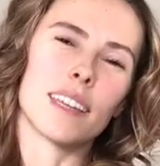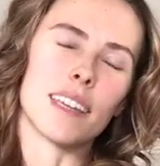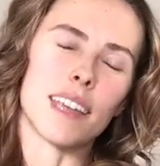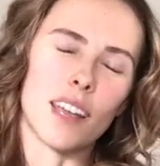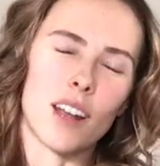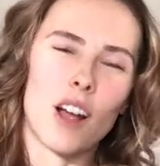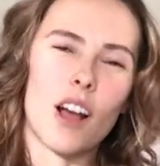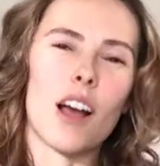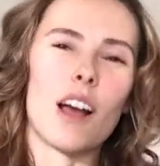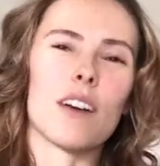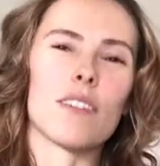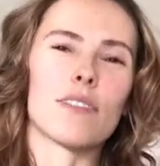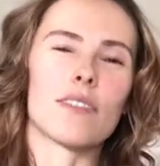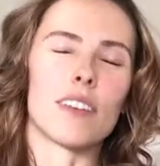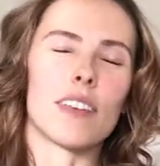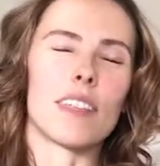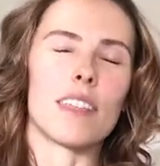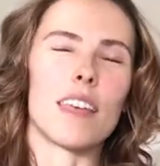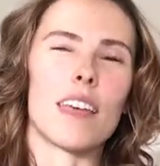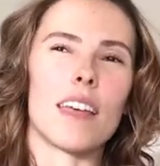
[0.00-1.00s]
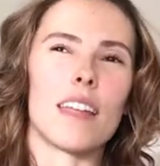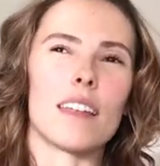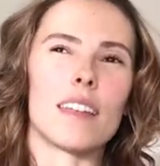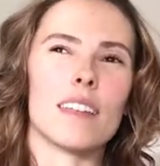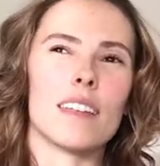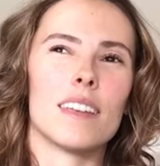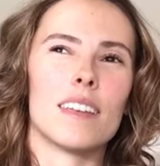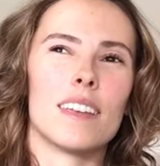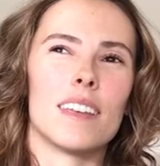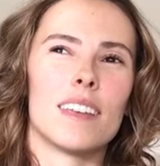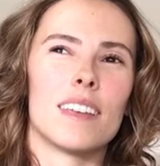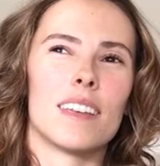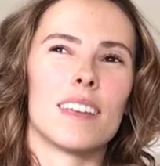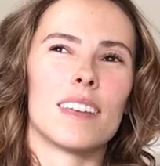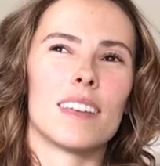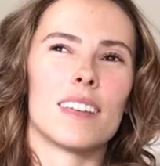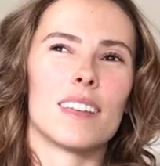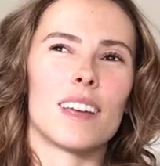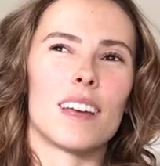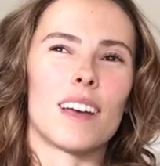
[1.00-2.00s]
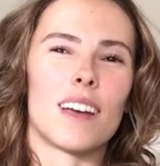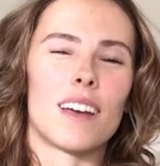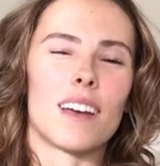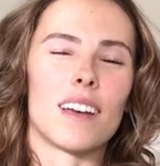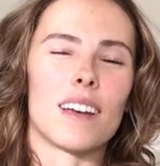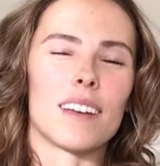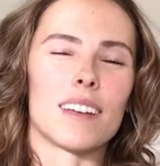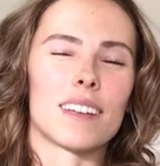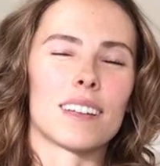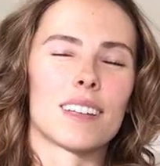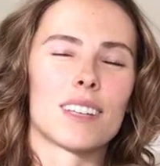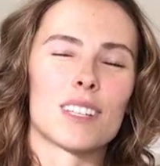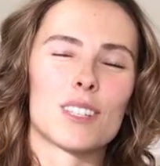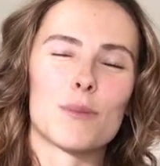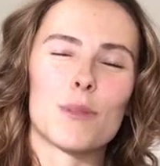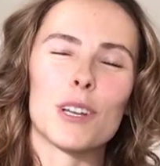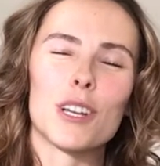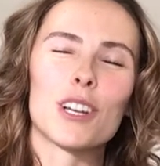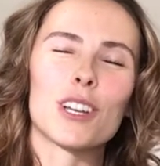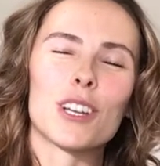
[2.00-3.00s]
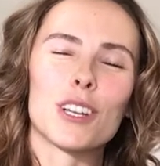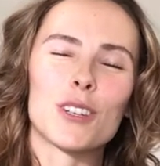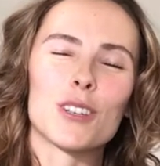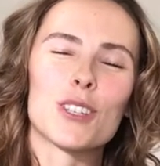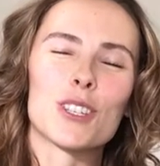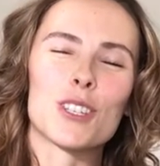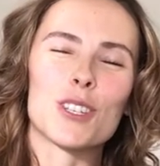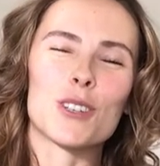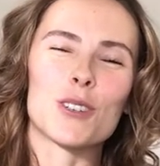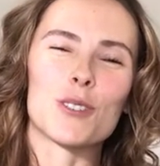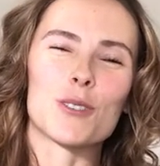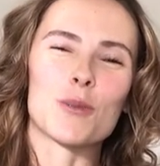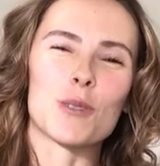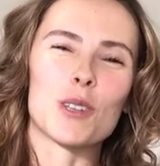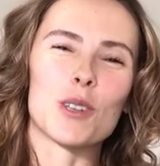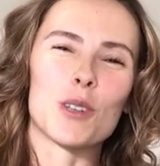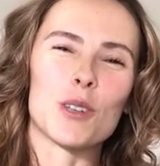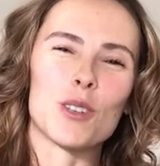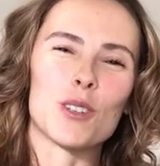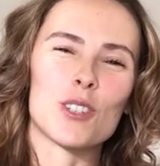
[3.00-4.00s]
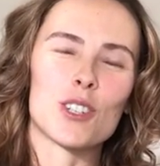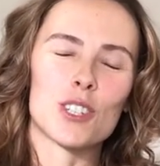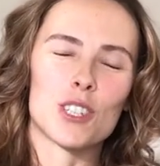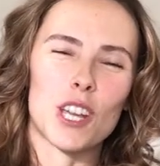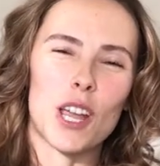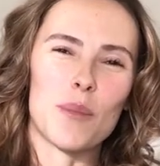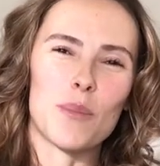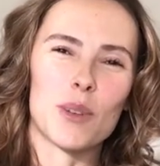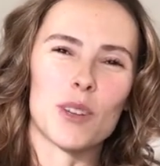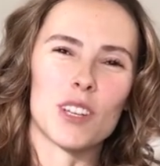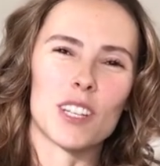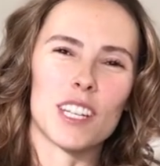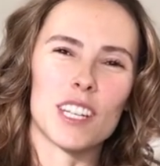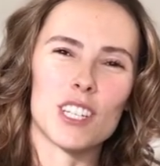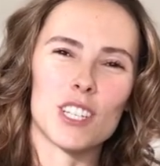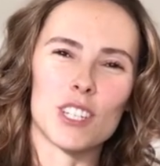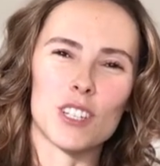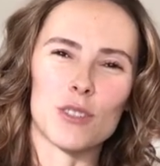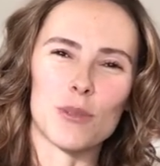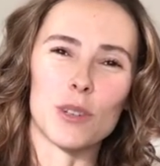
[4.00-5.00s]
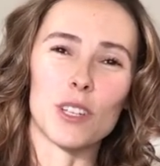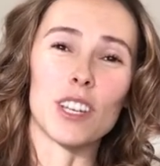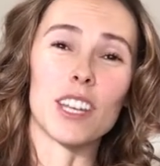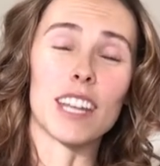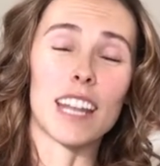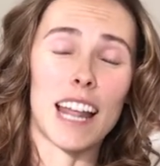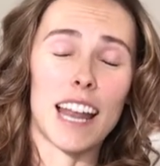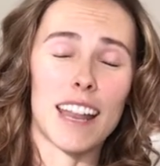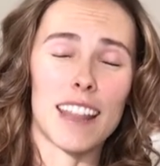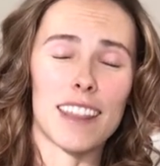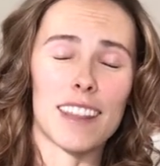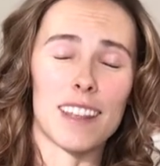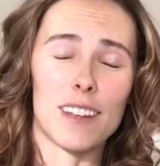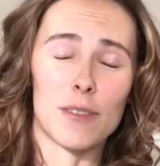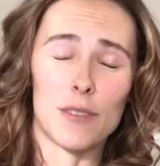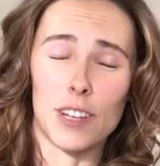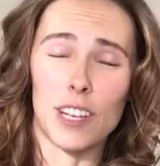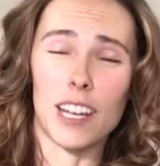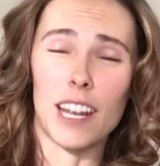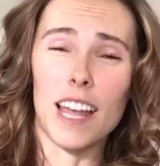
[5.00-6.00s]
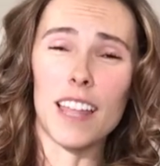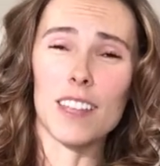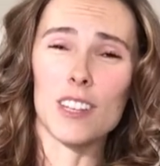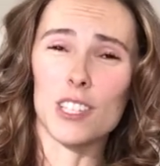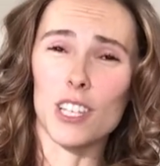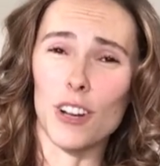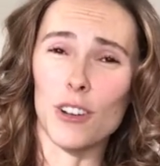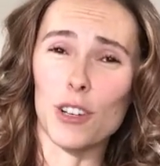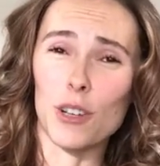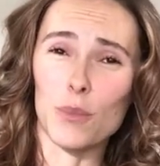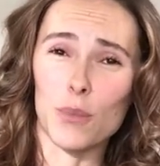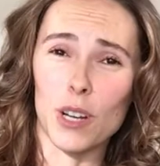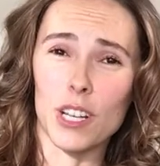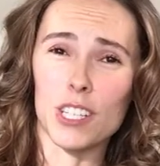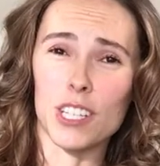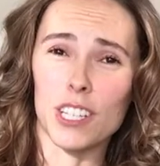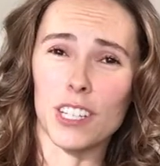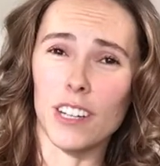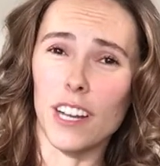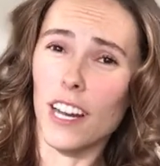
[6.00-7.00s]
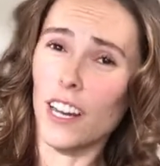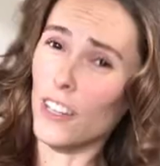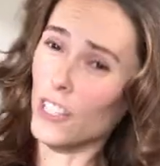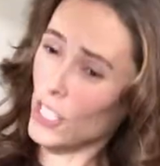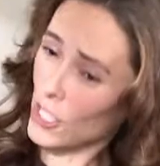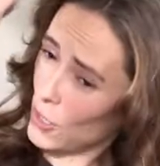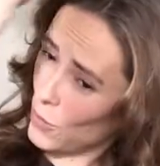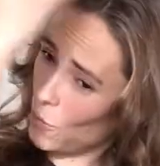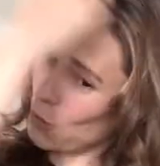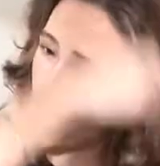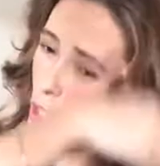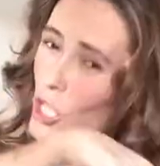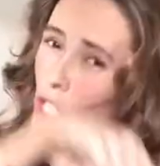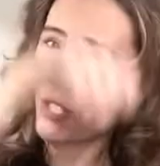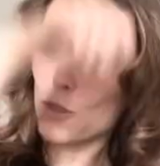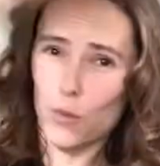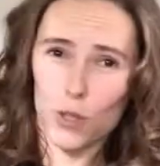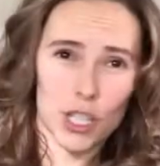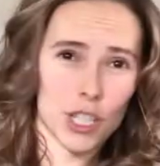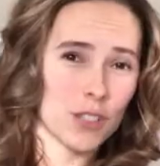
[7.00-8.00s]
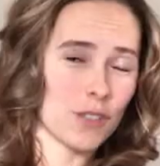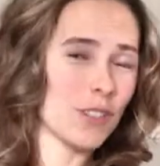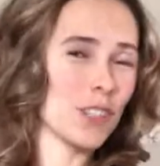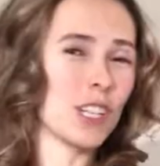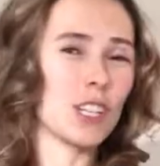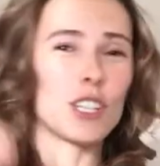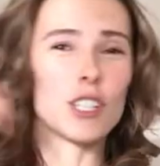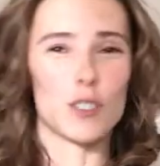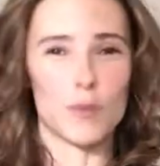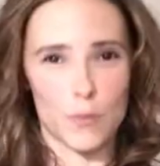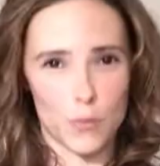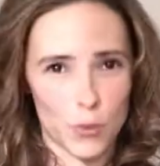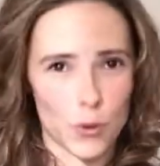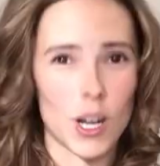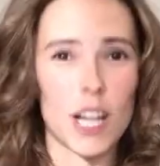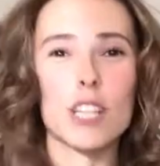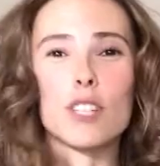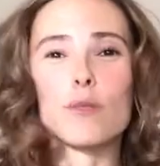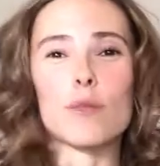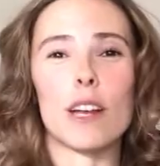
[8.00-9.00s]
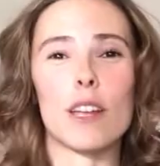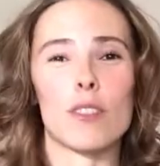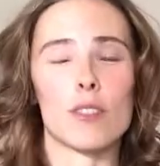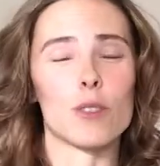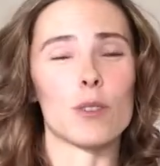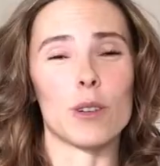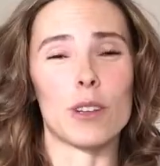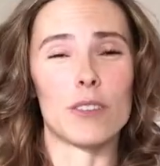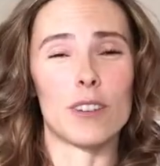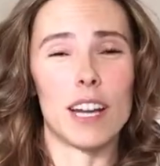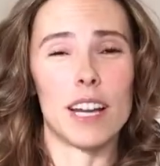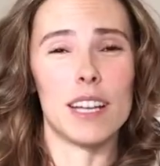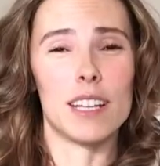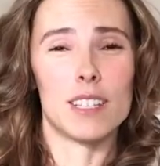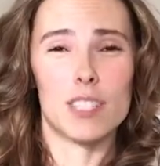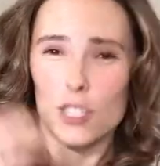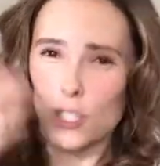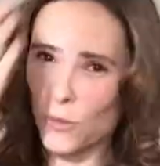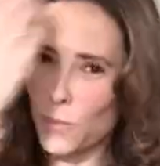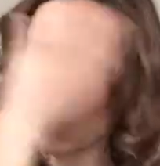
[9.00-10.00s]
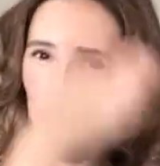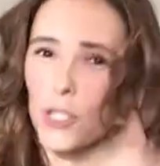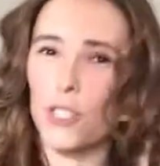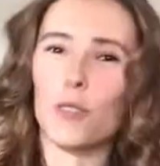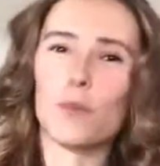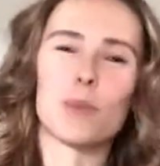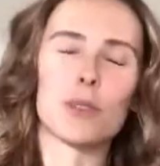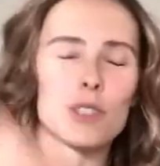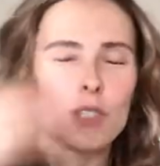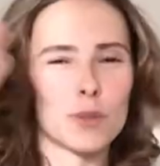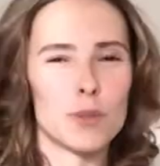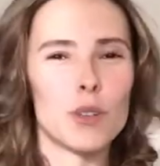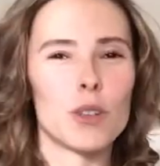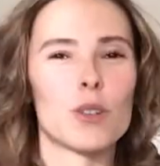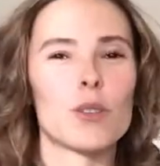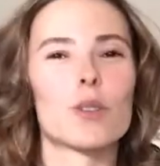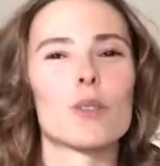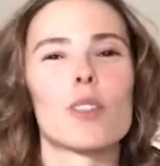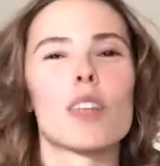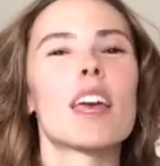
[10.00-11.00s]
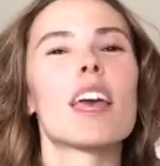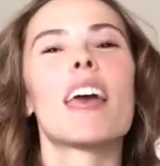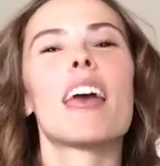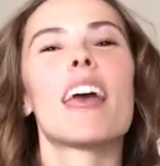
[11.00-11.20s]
get off, and then because what you're used to is when you use your shampoo and conditioner, when you get out of the shower and you're brushing your hair, and you just brush right through it, right? Super, super smooth.